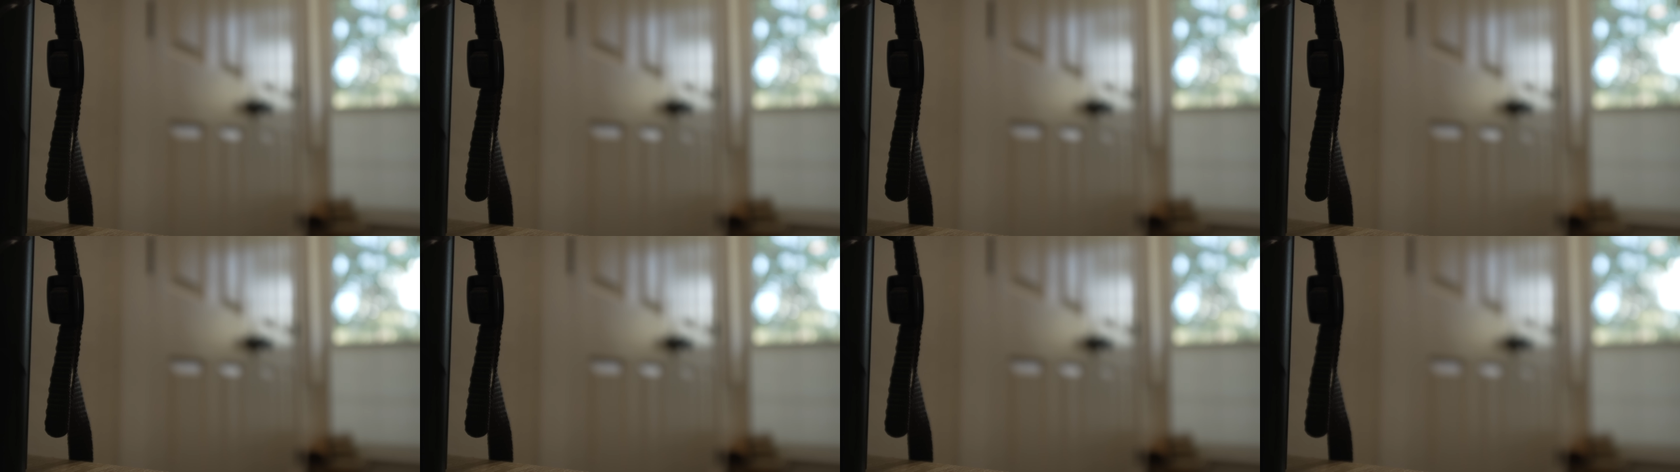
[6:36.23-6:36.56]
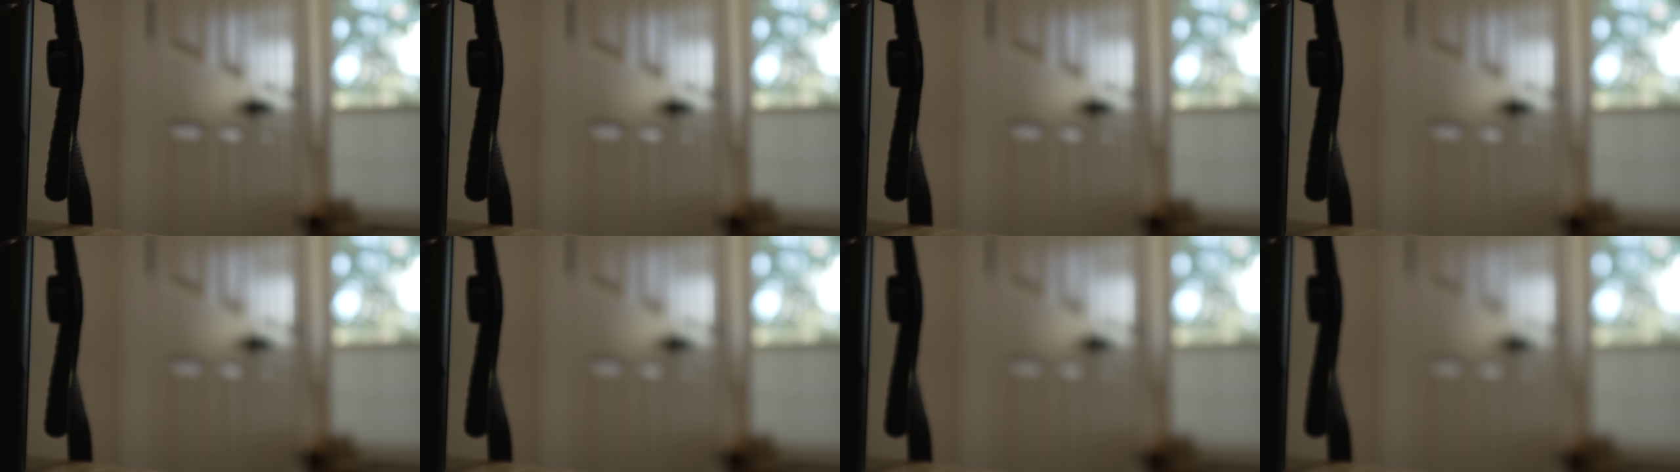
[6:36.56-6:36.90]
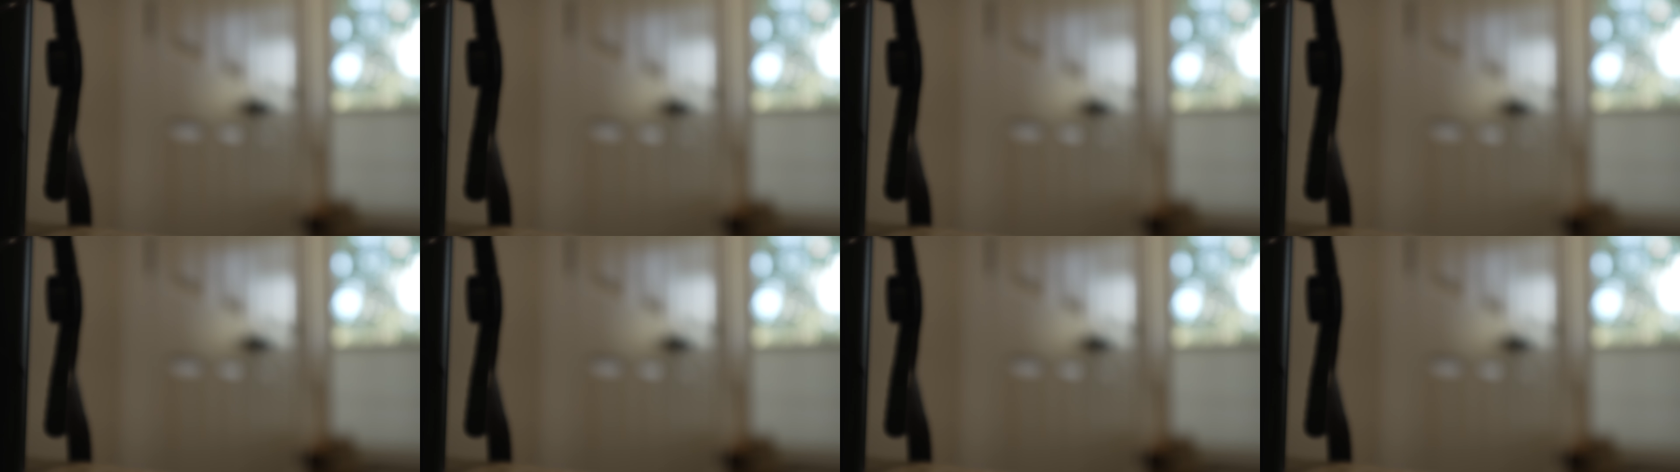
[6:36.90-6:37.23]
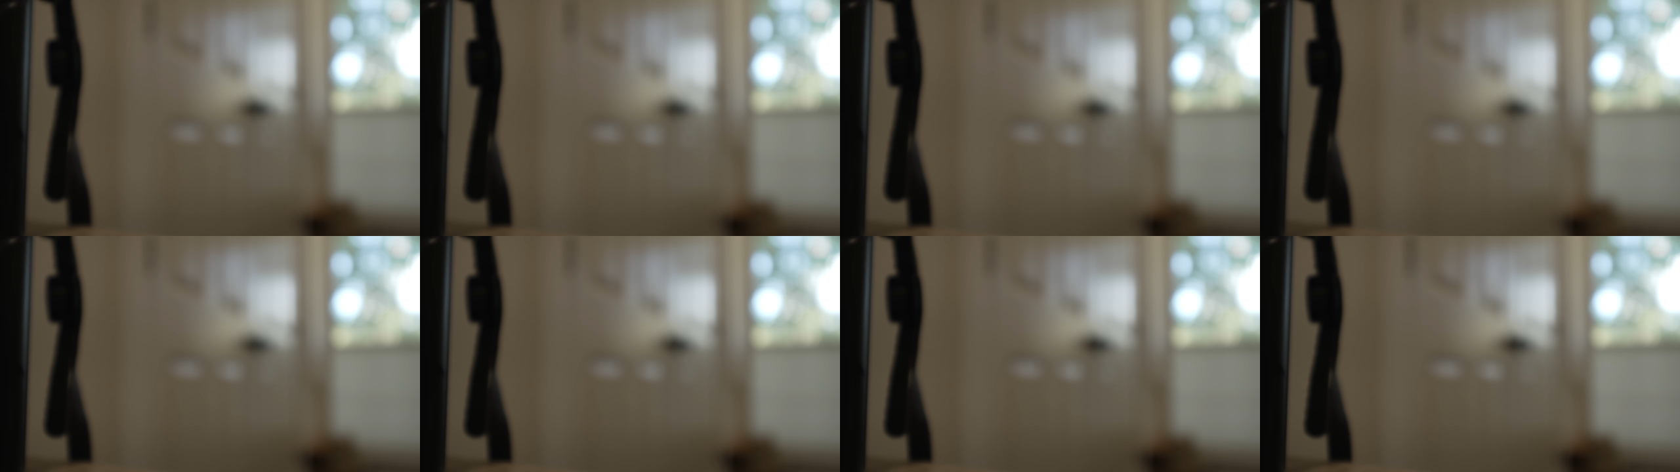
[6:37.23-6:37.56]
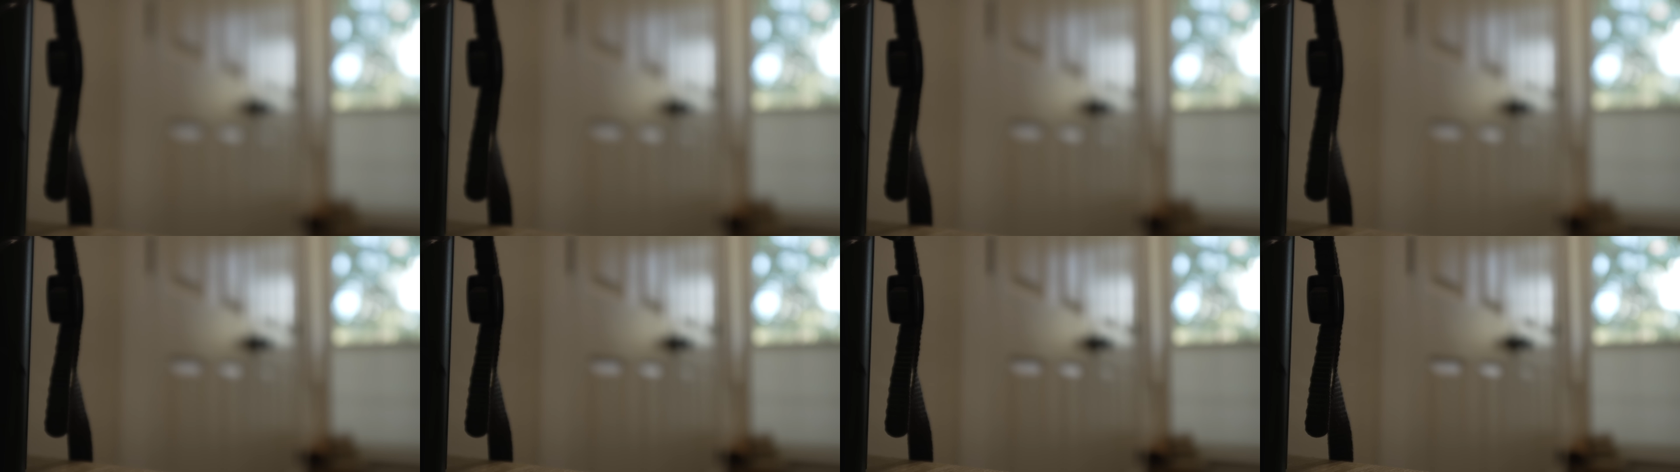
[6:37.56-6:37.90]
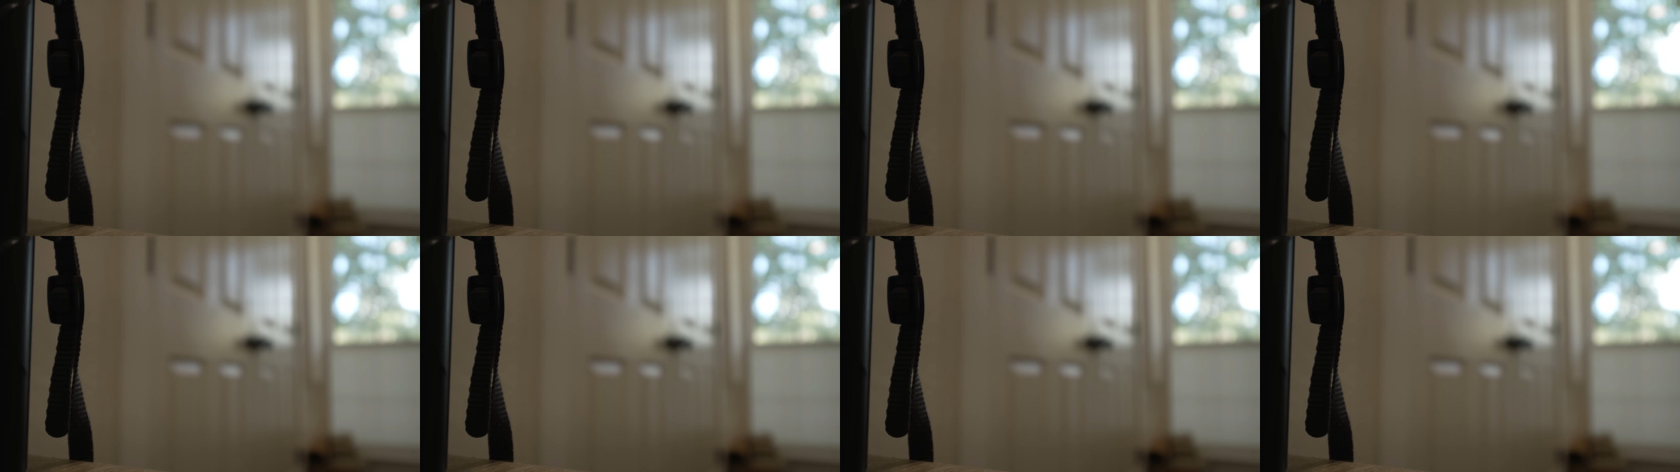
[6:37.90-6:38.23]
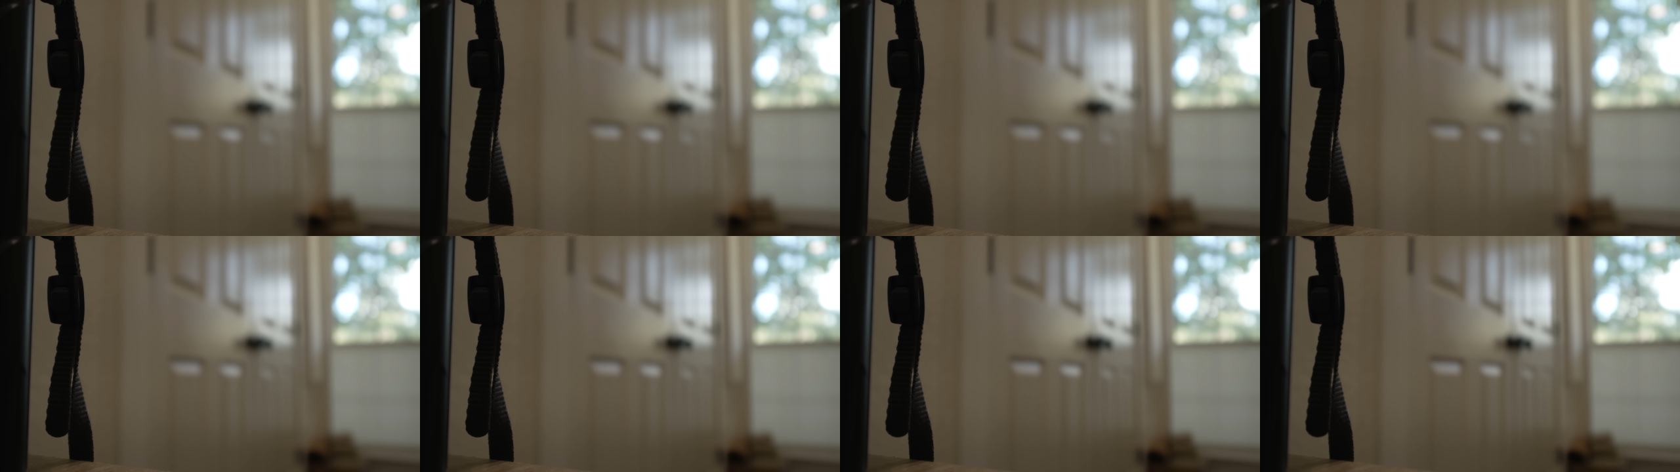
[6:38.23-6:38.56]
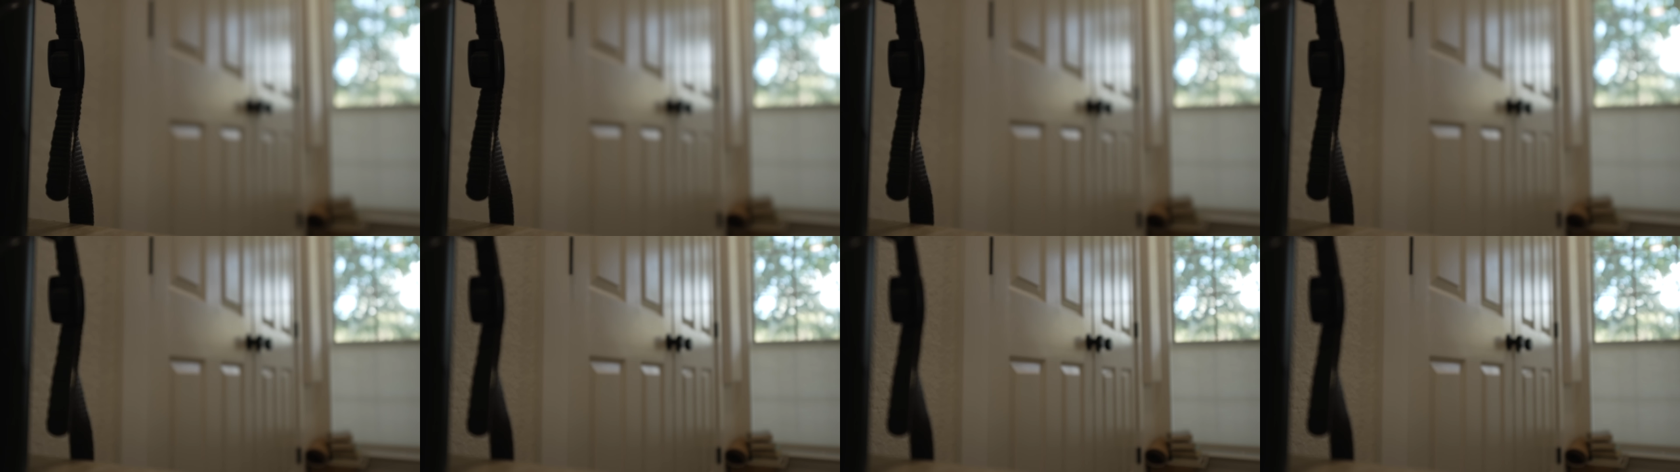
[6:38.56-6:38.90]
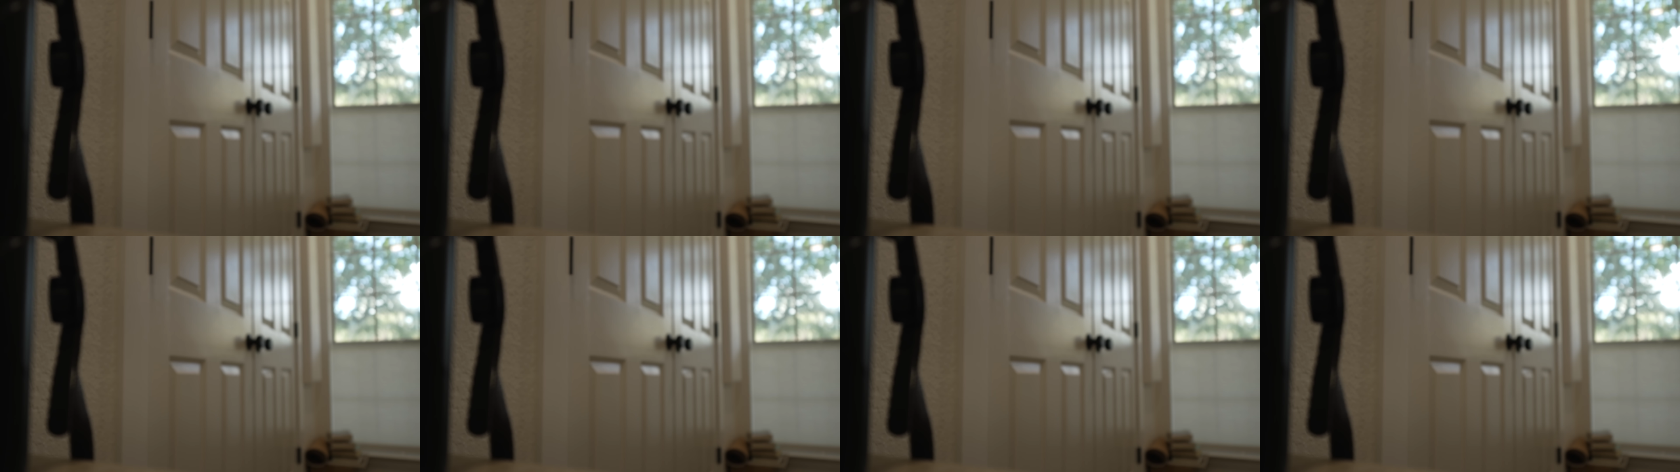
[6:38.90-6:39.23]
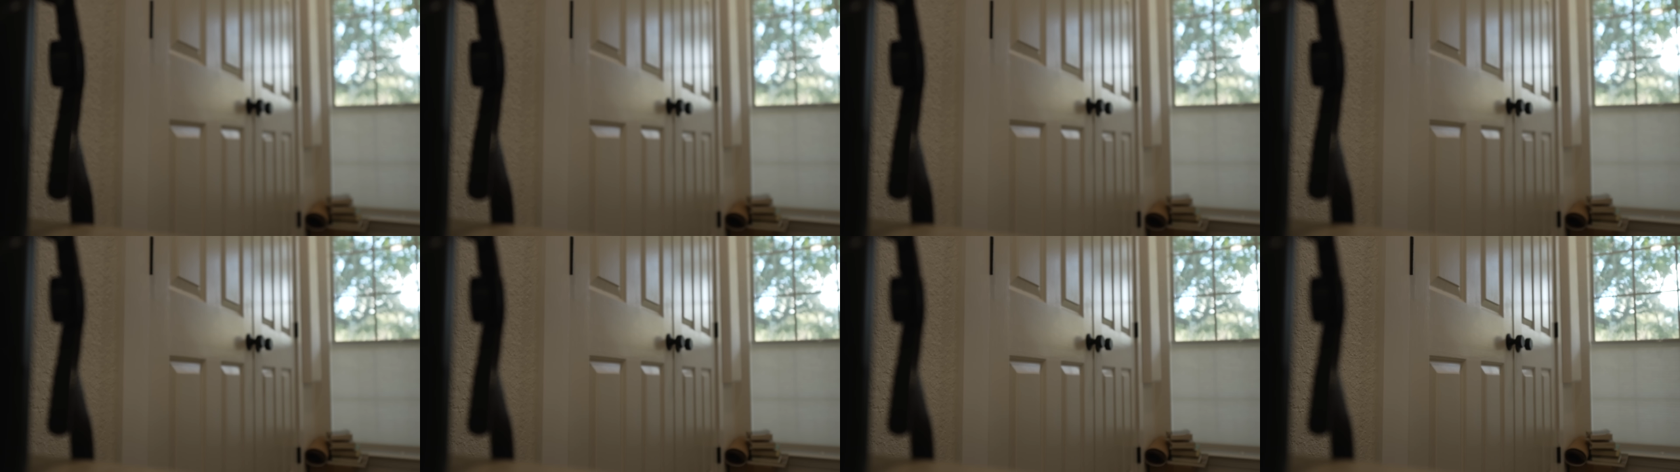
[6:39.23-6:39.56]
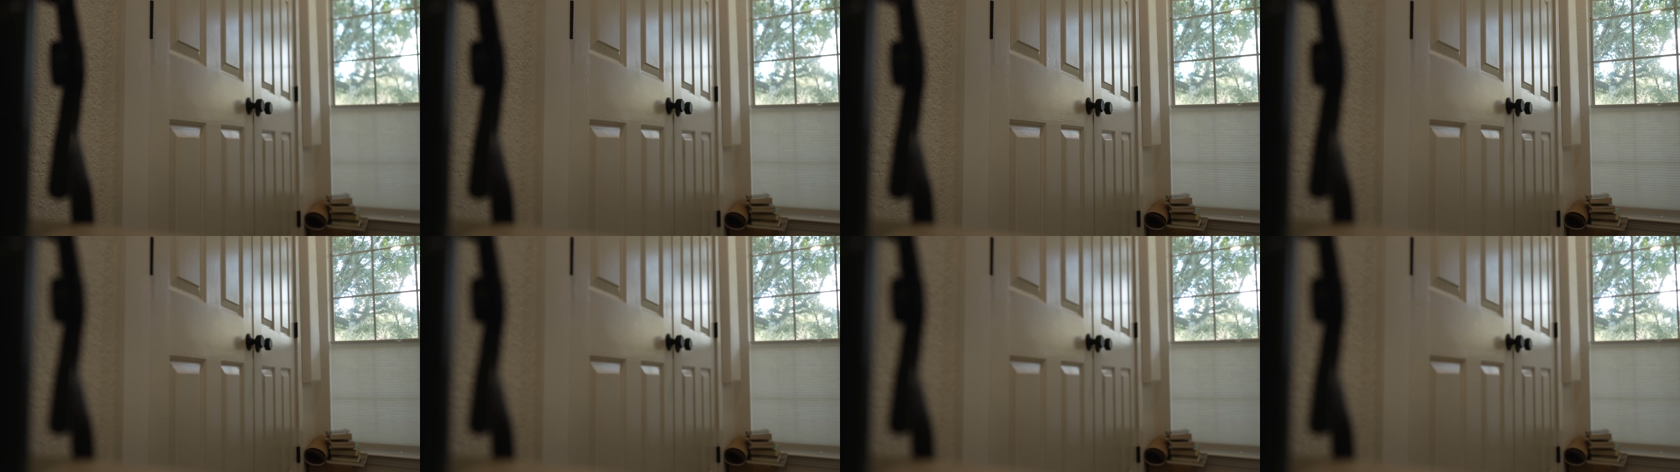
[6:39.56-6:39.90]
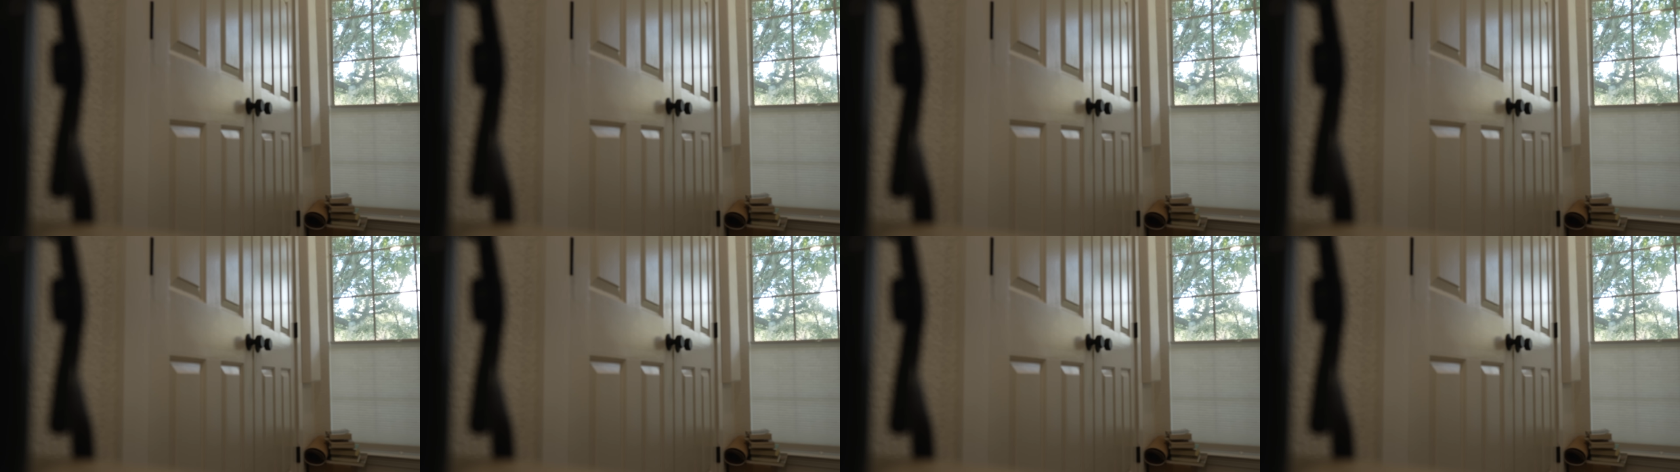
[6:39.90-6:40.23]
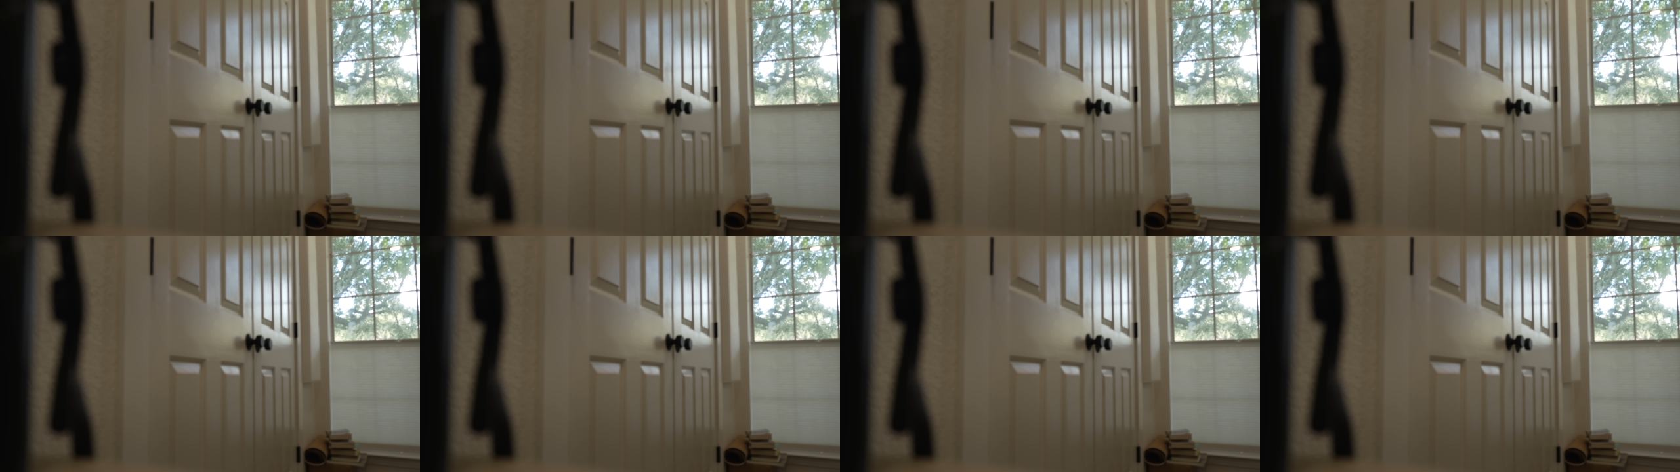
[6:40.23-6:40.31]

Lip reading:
[unreadable: no face in view]